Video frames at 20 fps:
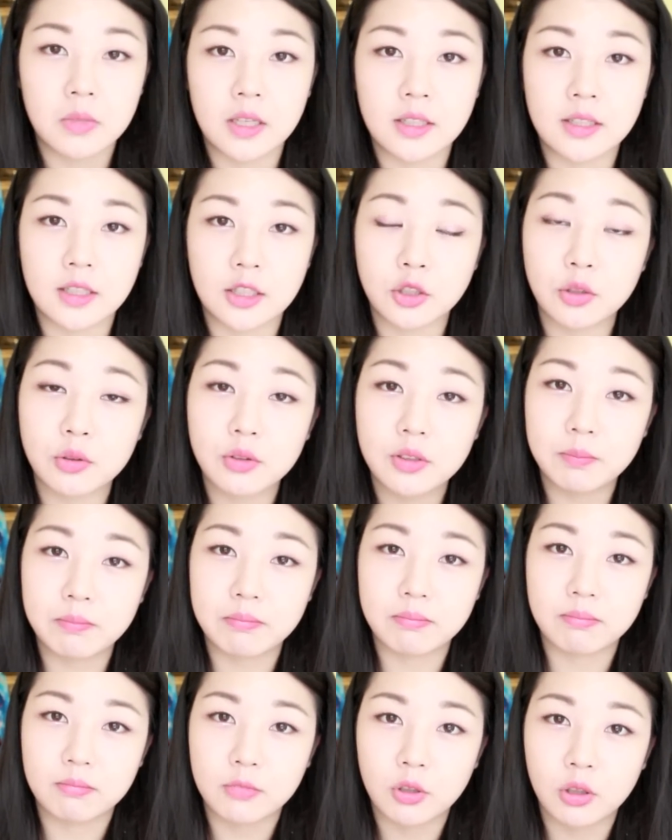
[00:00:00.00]
it's actually
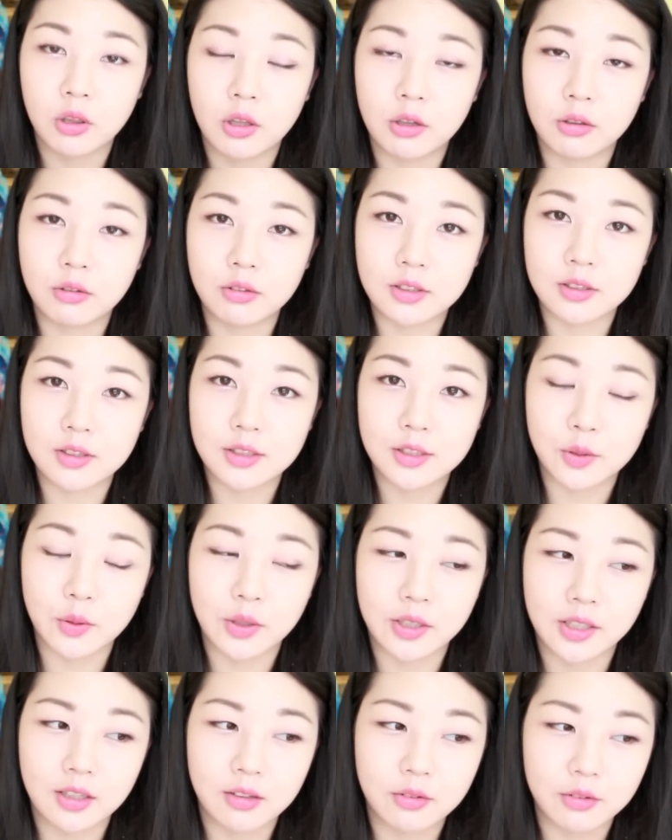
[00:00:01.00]
closed, so
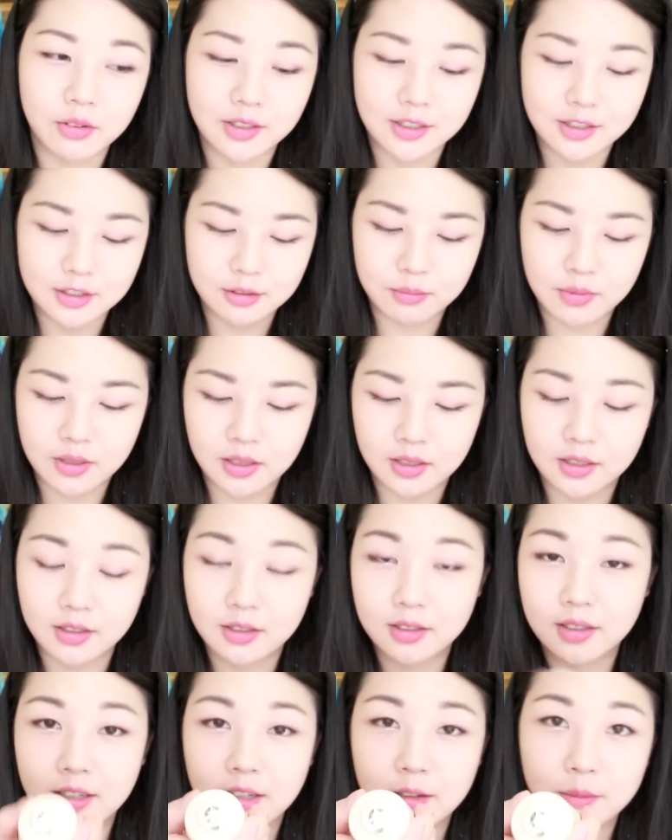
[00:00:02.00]
I can't really smell
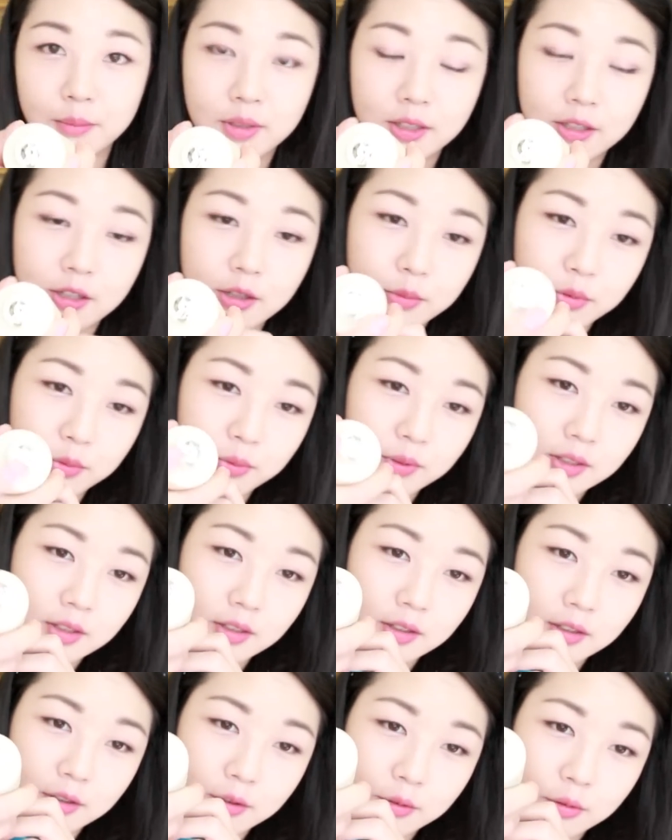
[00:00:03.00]
it. It comes with
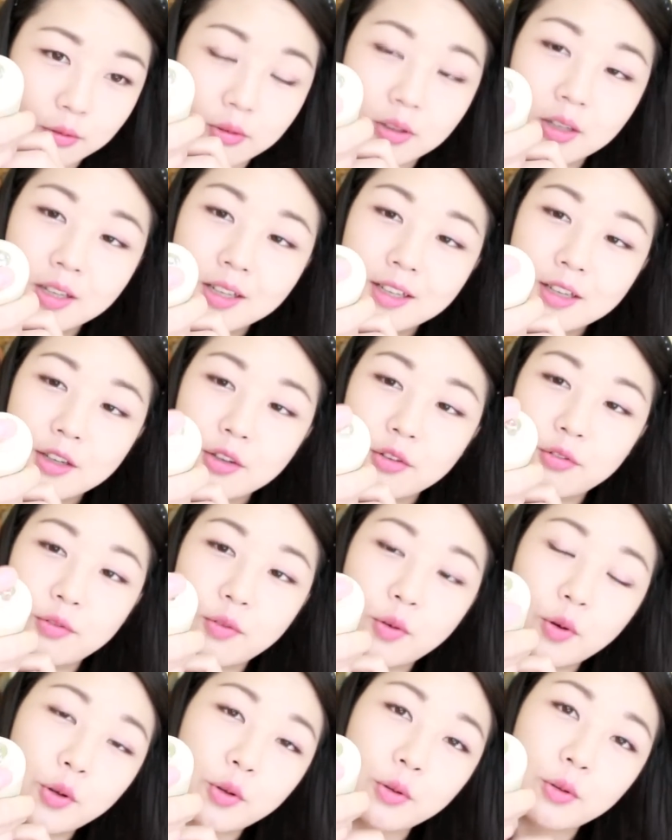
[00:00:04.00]
the little
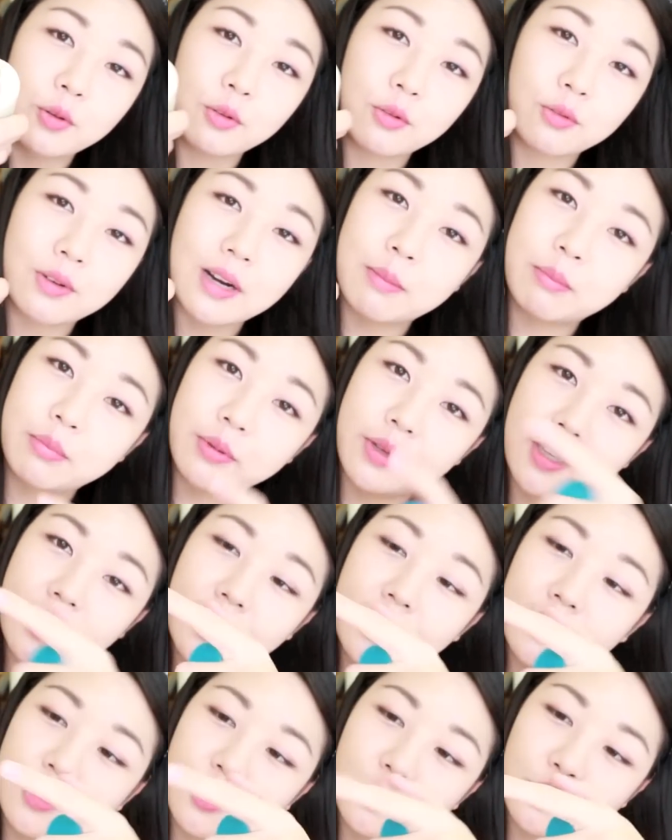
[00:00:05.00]
foil
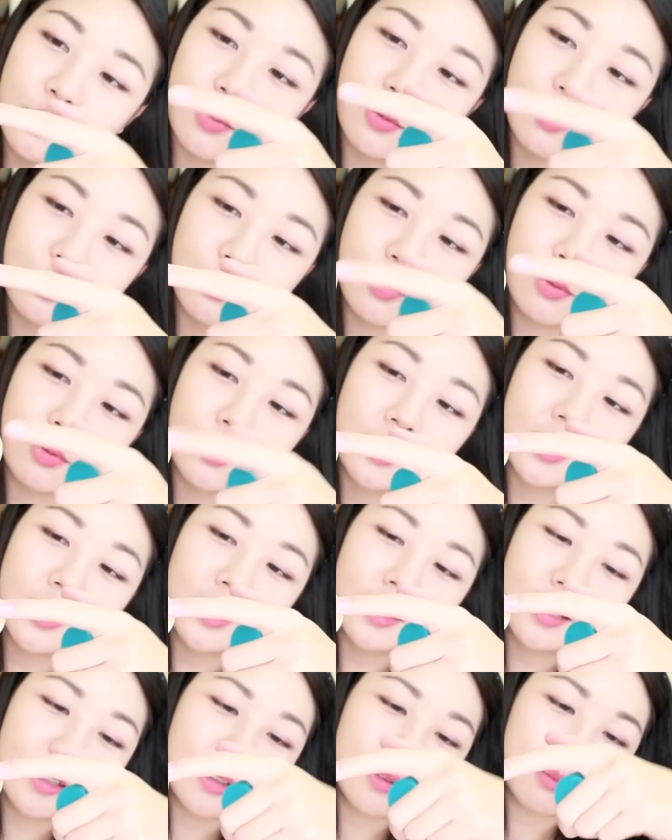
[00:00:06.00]
wrapping to
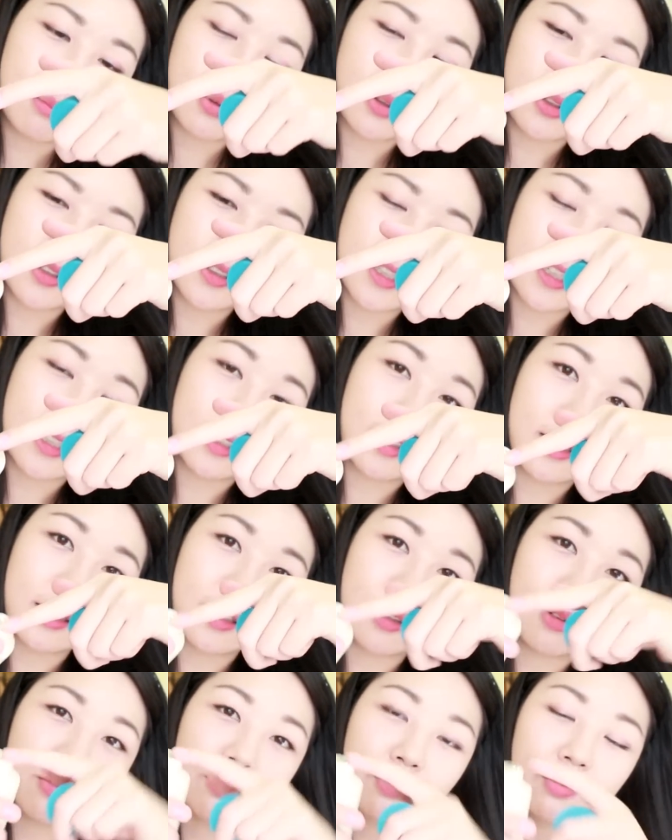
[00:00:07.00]
protect
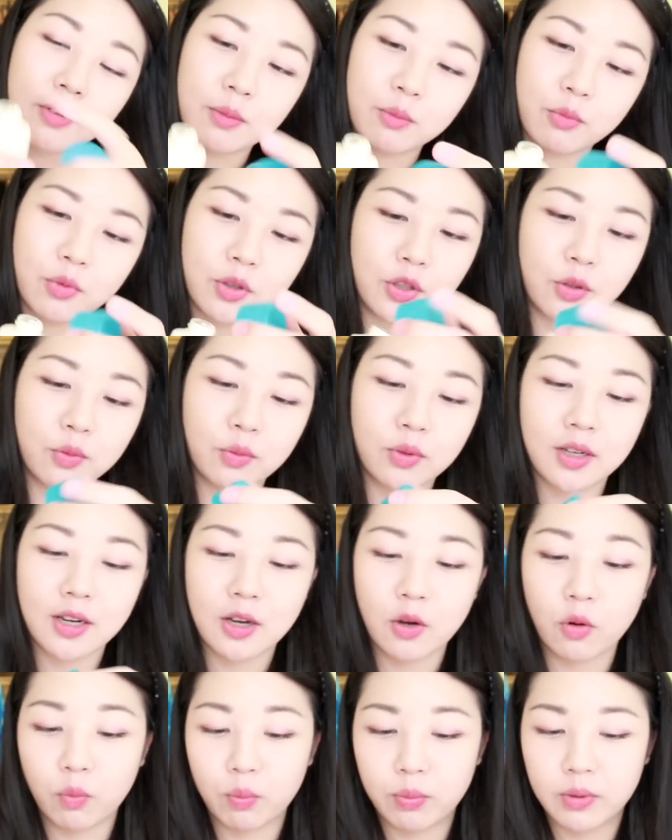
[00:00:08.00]
it from when you want
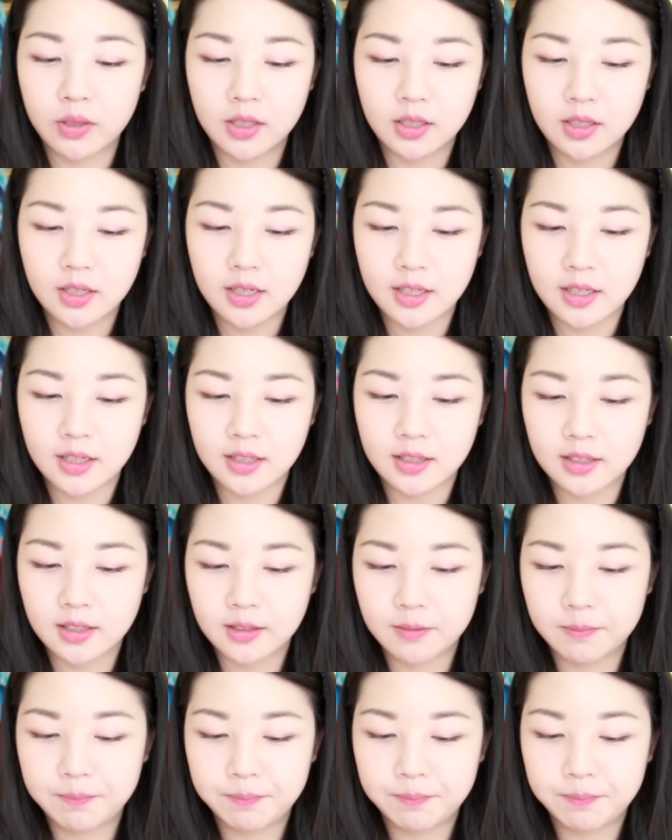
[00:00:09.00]
to open it. And